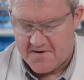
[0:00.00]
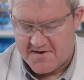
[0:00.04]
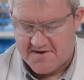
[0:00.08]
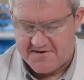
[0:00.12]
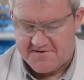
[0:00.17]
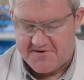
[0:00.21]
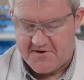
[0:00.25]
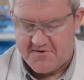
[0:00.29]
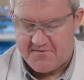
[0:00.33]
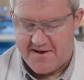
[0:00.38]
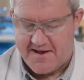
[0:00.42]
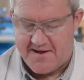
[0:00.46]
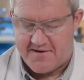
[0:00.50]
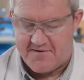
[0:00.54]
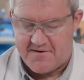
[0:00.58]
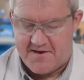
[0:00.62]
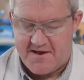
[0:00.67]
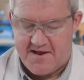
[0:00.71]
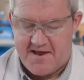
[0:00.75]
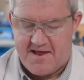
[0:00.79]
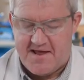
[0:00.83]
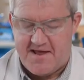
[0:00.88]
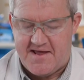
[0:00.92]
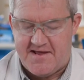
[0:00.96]
I'm going to do now
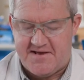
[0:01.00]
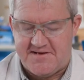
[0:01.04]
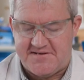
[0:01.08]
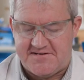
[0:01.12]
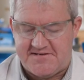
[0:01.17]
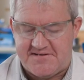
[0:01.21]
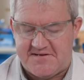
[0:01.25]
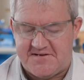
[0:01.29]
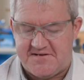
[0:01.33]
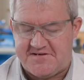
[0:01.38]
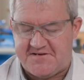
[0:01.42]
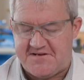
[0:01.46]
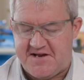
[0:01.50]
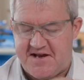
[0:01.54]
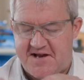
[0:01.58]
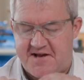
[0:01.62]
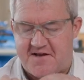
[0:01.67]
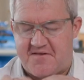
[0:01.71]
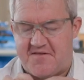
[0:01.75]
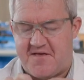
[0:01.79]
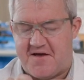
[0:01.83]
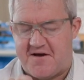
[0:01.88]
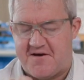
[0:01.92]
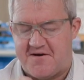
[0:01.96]
is
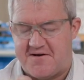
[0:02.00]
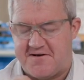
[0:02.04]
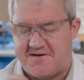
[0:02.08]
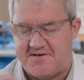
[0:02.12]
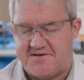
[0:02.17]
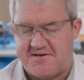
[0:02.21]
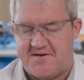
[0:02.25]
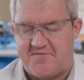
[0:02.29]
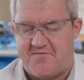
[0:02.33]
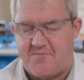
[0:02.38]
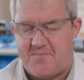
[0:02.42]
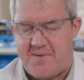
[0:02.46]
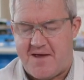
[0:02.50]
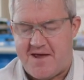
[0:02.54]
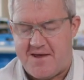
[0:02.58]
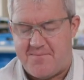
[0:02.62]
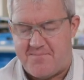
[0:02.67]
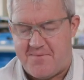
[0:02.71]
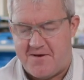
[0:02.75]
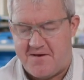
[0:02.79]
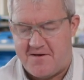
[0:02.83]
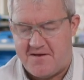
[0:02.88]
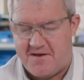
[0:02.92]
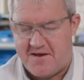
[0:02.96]
check the height of the
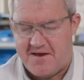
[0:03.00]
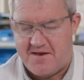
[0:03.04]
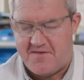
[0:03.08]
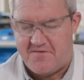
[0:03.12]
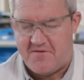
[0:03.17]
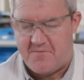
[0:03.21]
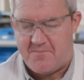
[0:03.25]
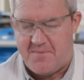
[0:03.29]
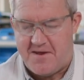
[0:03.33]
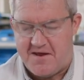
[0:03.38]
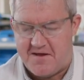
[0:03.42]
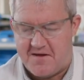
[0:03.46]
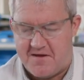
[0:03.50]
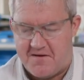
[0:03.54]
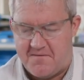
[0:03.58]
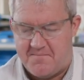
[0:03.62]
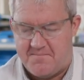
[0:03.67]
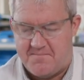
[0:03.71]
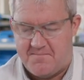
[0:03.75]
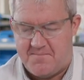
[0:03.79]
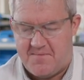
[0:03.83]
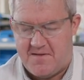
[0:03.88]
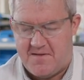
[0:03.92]
paper in the beaker.